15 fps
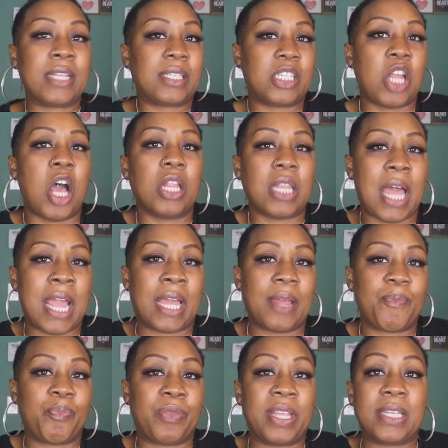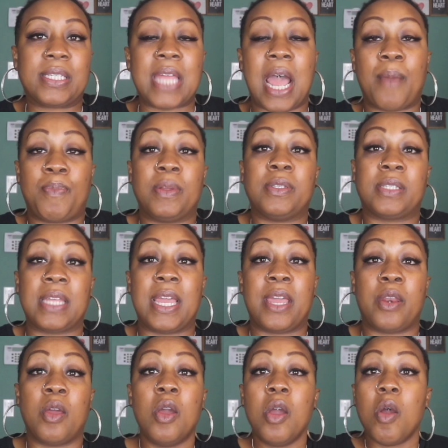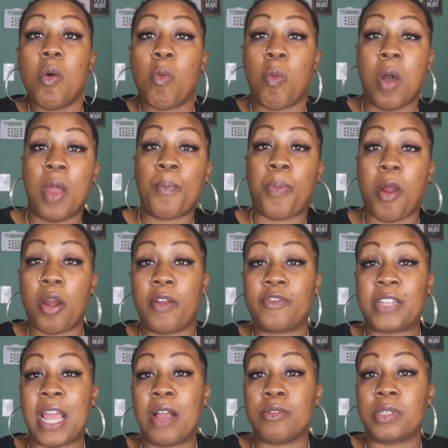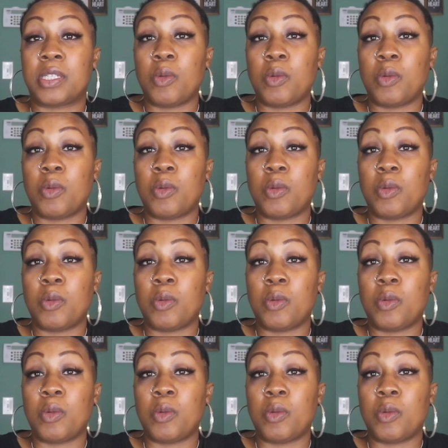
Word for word: it's not like this happens in one part of town,